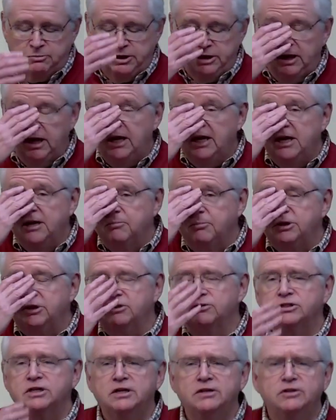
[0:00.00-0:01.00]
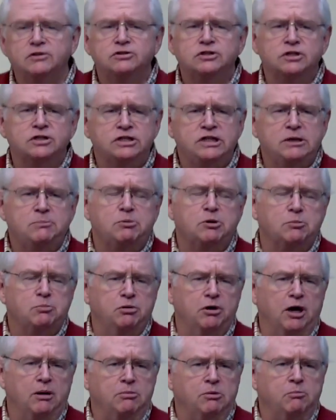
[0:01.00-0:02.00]
But there's a deeper
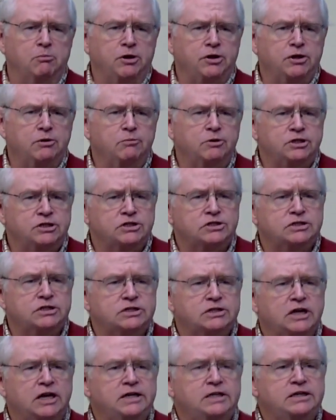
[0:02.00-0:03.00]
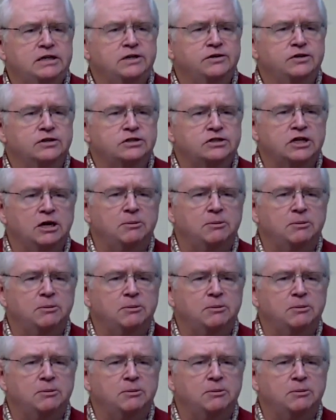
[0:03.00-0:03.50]
problem with it, which is this idea that